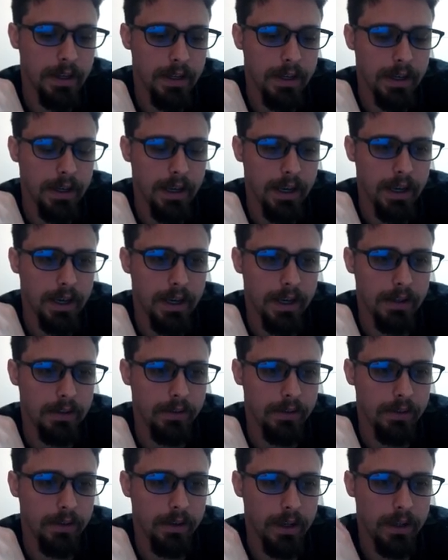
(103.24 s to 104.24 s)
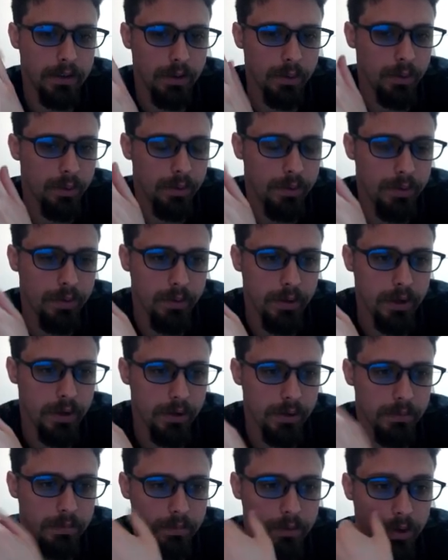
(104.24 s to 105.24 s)
and
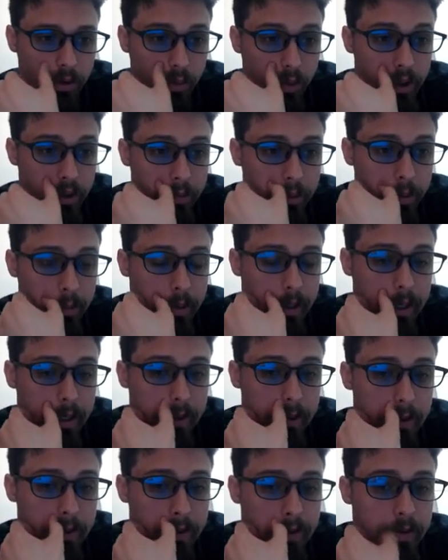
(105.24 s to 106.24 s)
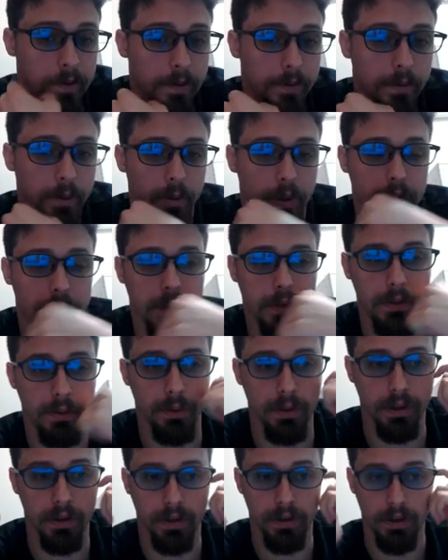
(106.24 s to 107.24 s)
you're well prepared for what to do
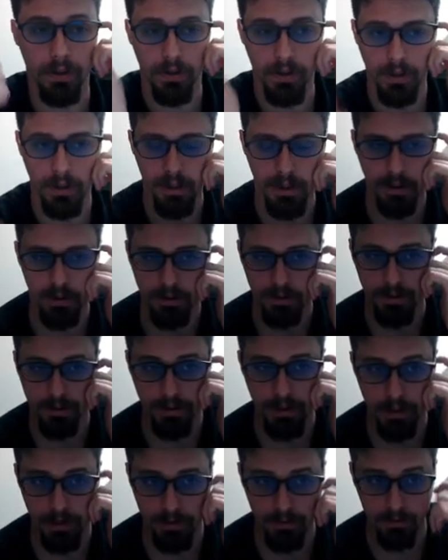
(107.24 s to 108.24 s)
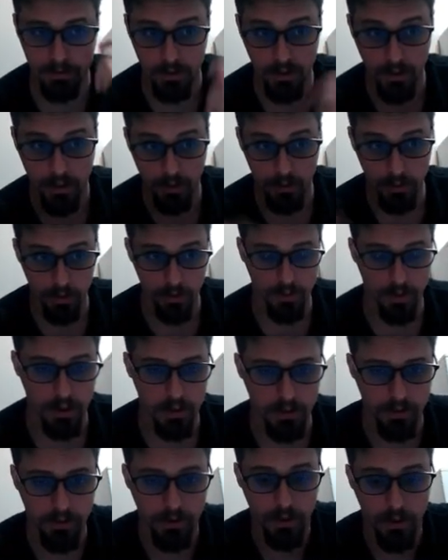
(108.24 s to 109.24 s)
with it. Then you can move on and
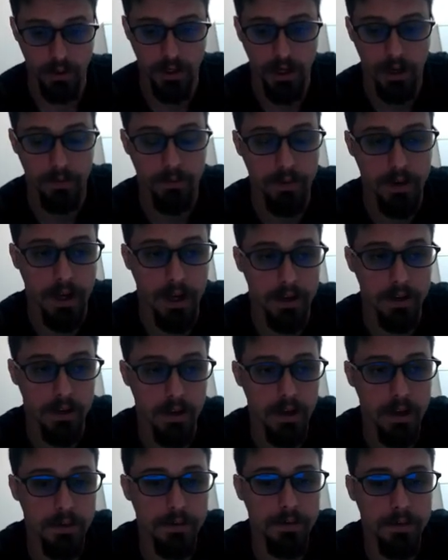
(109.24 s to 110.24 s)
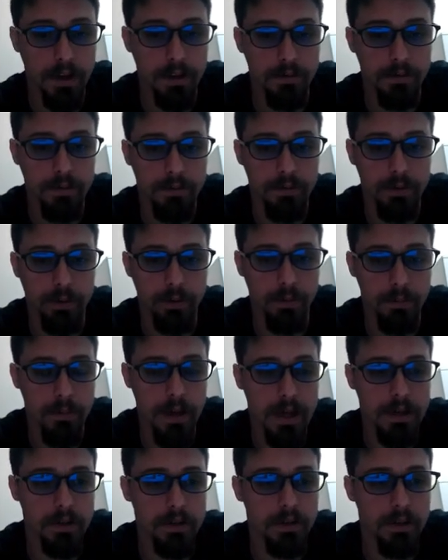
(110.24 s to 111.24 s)
say, okay, I've had enough. I've sort of
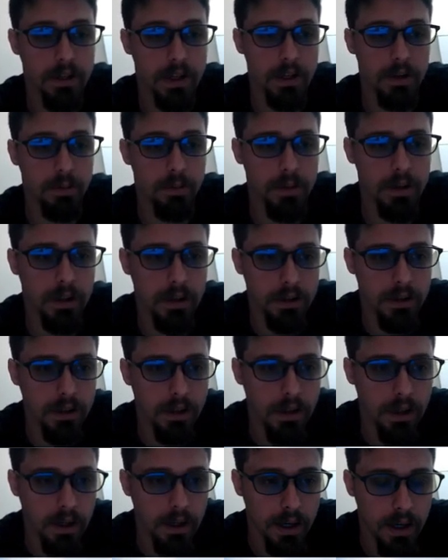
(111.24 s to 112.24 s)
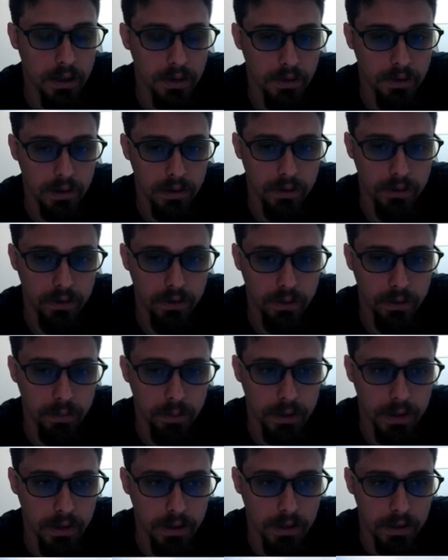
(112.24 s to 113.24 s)
mastered that opening. I don't need to play
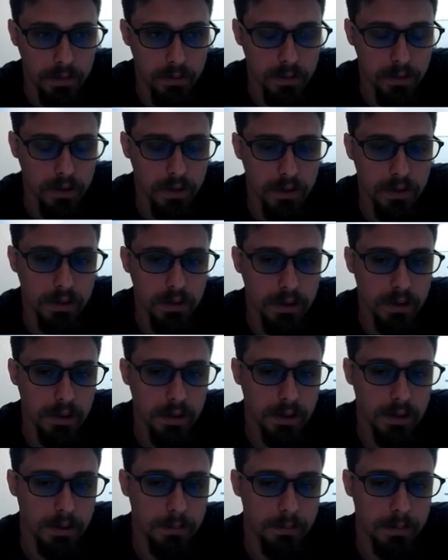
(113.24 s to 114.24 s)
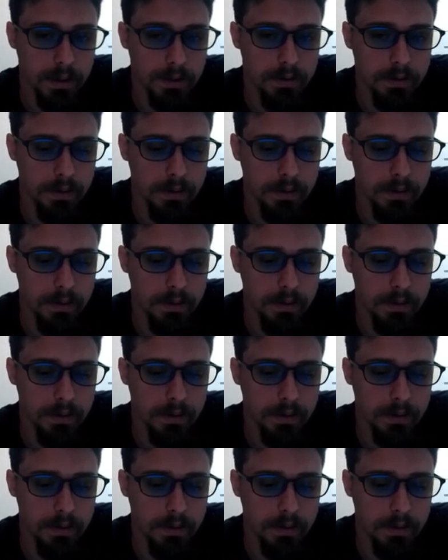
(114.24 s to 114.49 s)
it anymore. But